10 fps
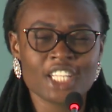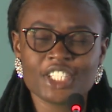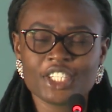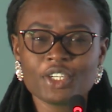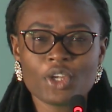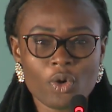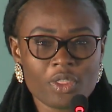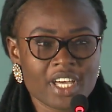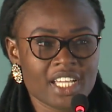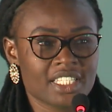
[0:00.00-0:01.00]
did you know
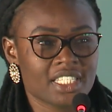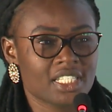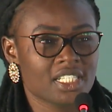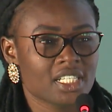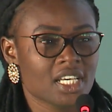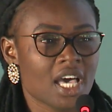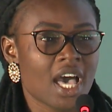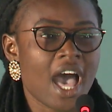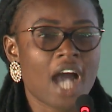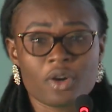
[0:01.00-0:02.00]
that
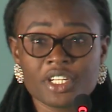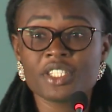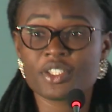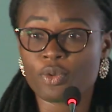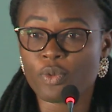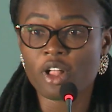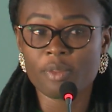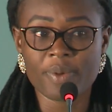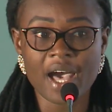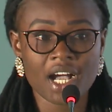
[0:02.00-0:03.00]
according to the
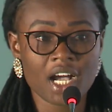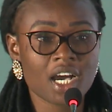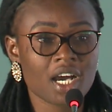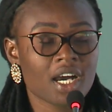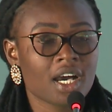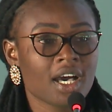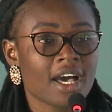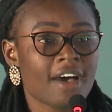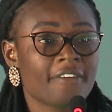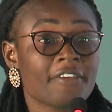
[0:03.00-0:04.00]
World Bank,
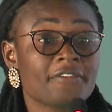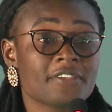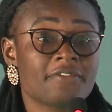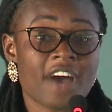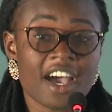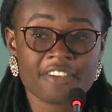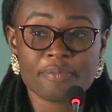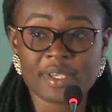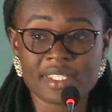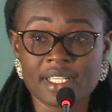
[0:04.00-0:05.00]

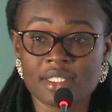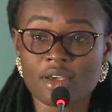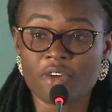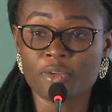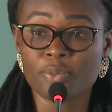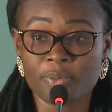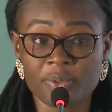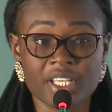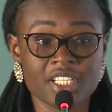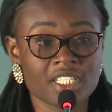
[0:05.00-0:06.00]
55% of the
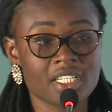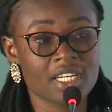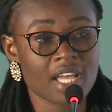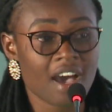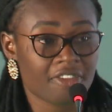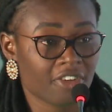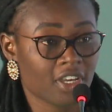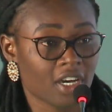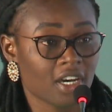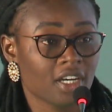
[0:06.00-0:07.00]
population in
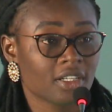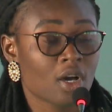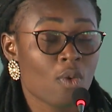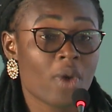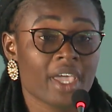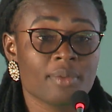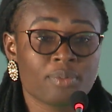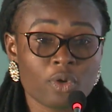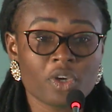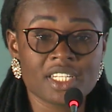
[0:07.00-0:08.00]
Africa were
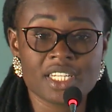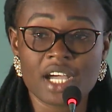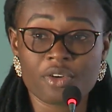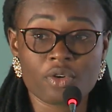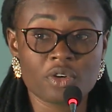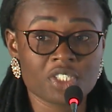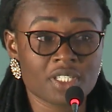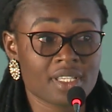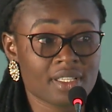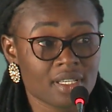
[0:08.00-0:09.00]
employed in the agriculture
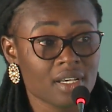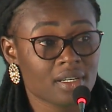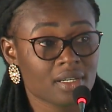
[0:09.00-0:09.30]
sector?